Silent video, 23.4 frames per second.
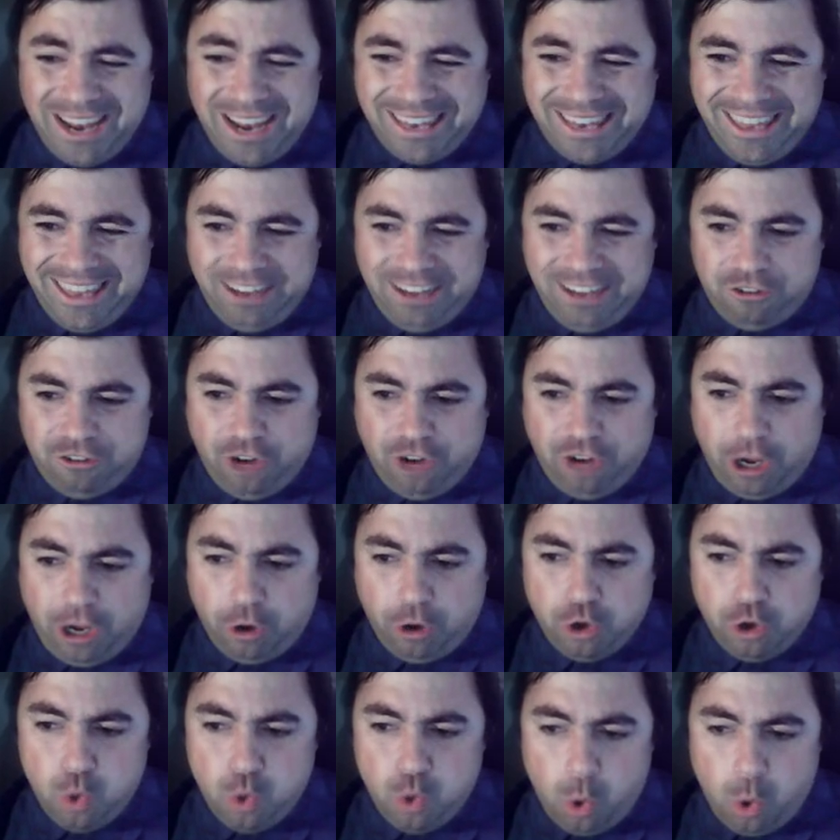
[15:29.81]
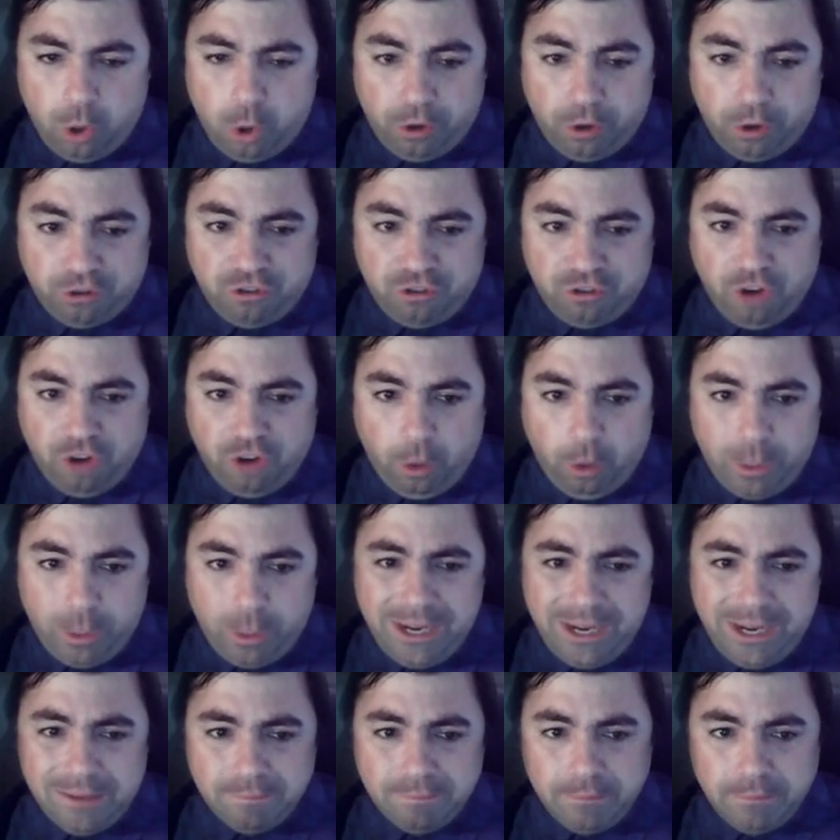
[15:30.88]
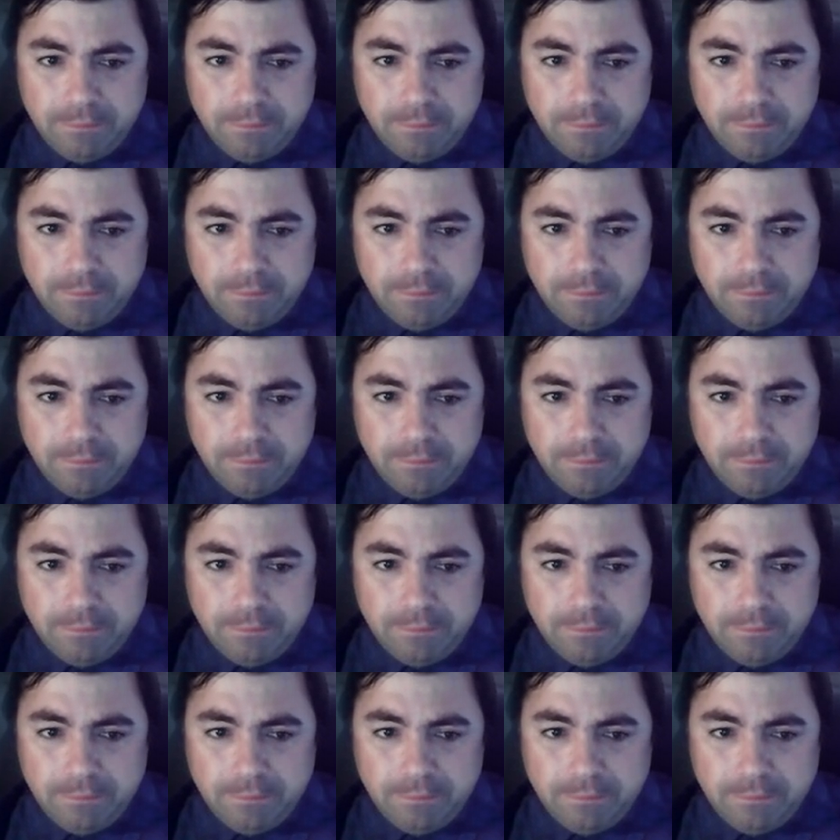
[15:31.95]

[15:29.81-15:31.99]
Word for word: Let's check on New Orleans, shall we?